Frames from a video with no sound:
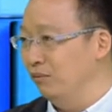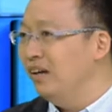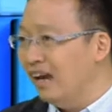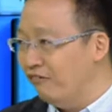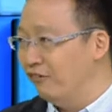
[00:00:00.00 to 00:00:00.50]

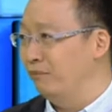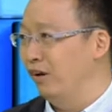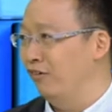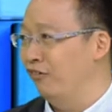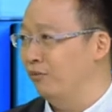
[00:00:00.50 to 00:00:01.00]
we have
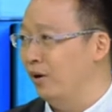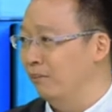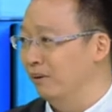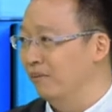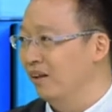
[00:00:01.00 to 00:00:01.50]
a lot of
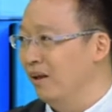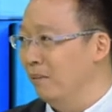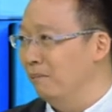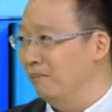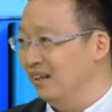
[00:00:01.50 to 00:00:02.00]
problem,
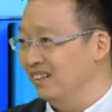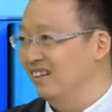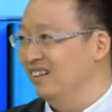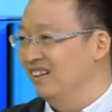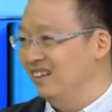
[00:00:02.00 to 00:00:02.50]

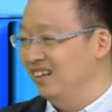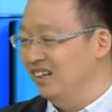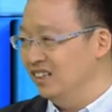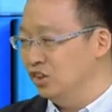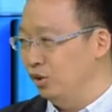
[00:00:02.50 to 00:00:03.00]
but
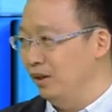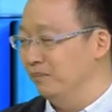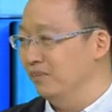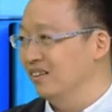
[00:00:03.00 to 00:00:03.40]
in his trip,